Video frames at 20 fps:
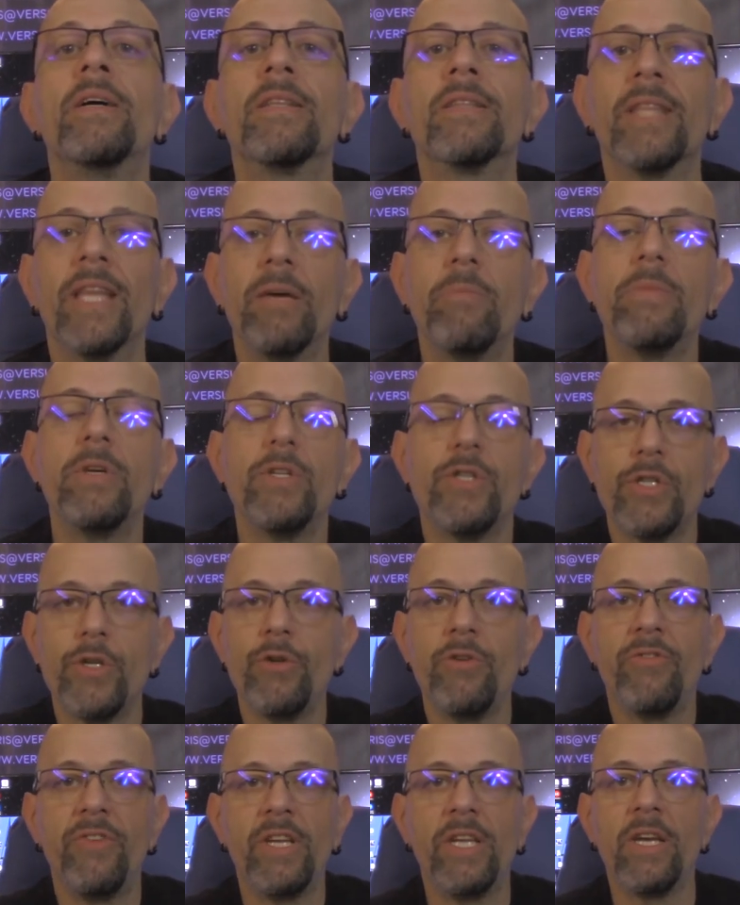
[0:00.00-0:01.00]
Let me shoot
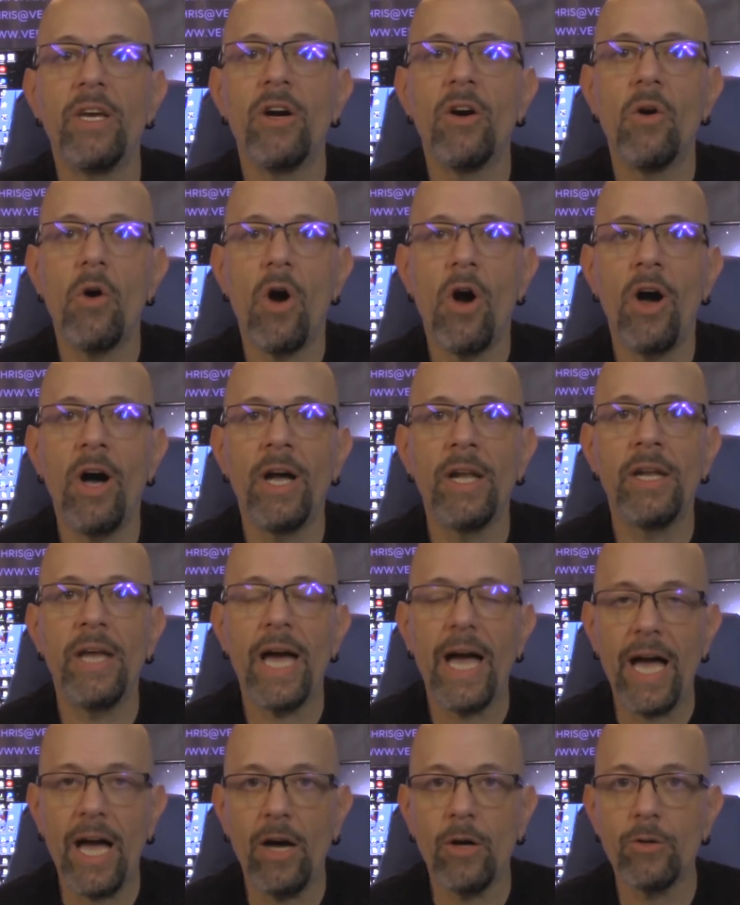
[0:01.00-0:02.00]
a video on
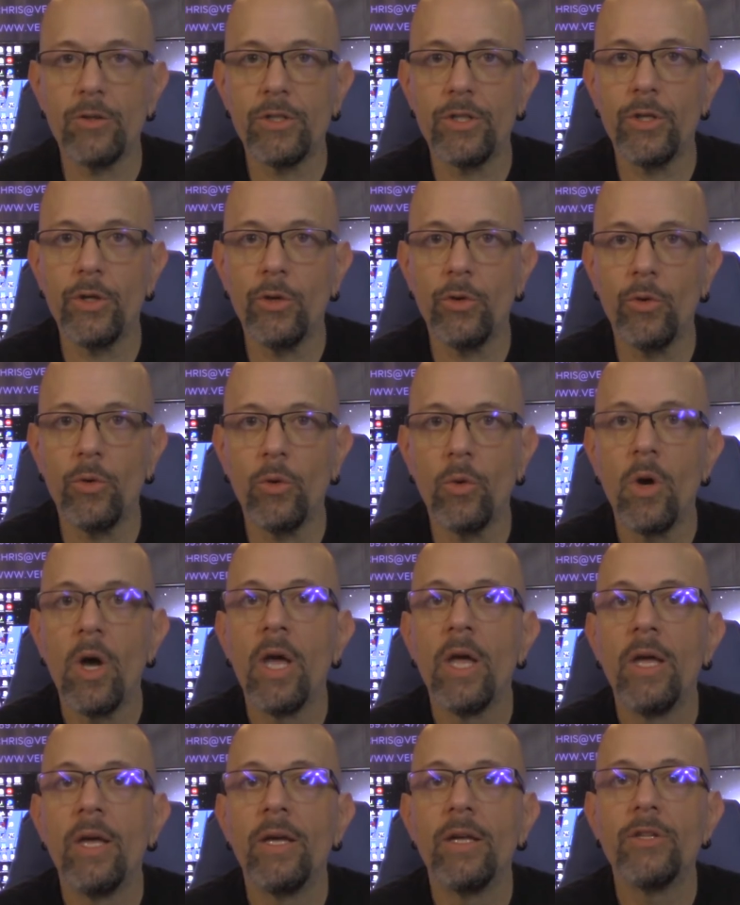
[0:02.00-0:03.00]
how to
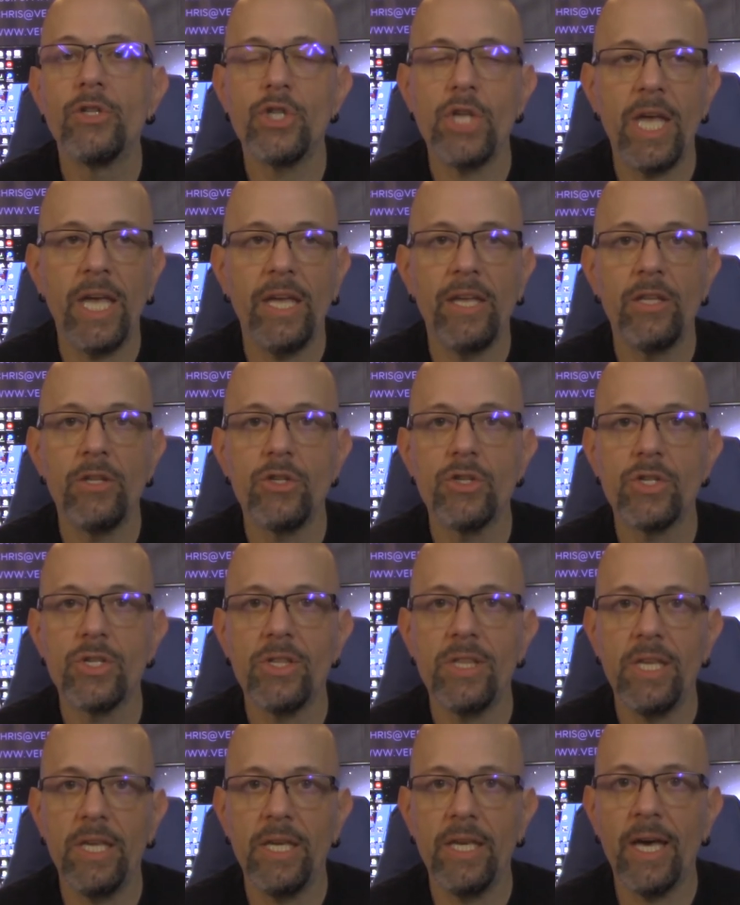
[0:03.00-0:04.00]
change
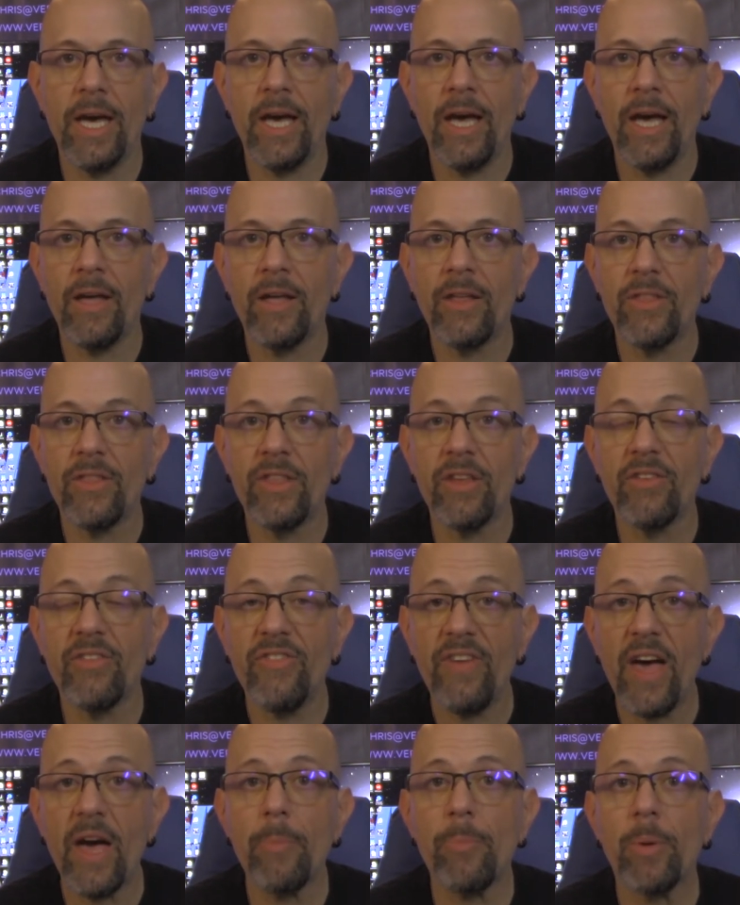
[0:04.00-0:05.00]
the
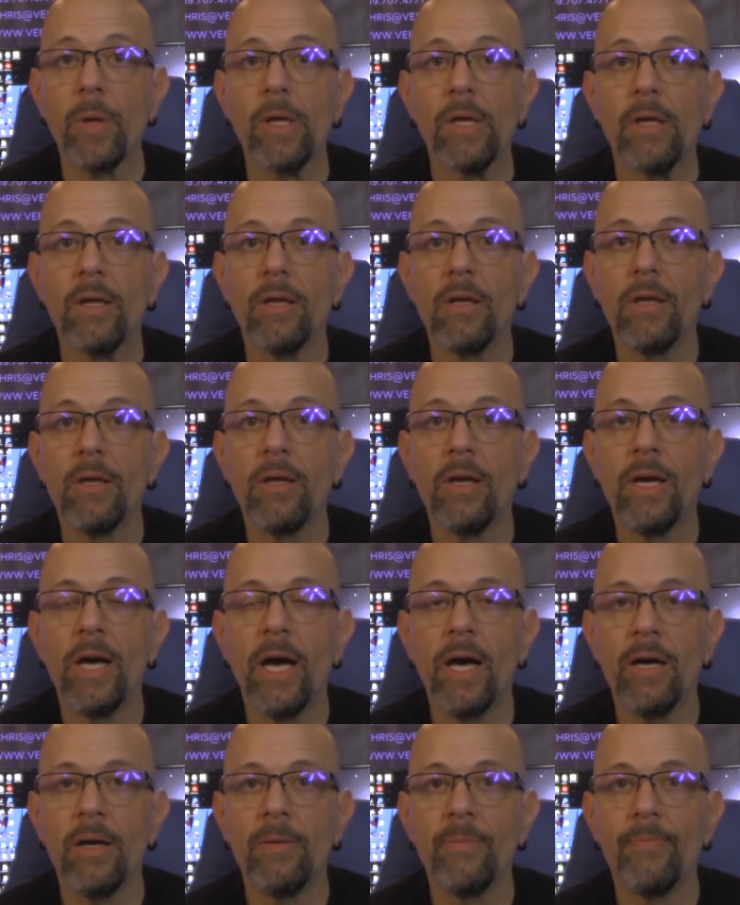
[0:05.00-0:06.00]

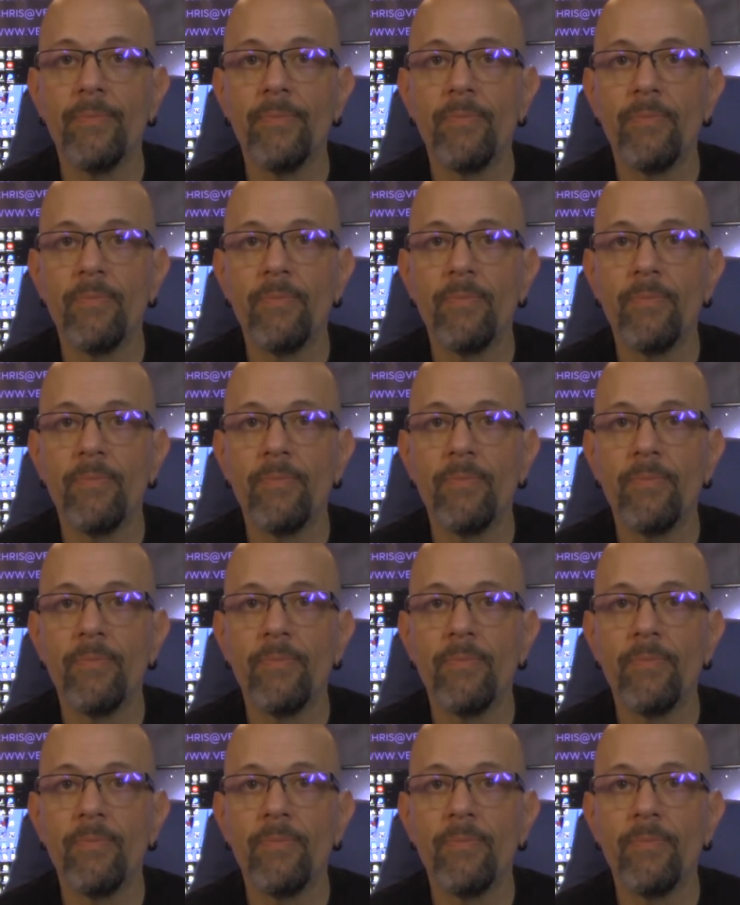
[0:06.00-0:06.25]
FEP.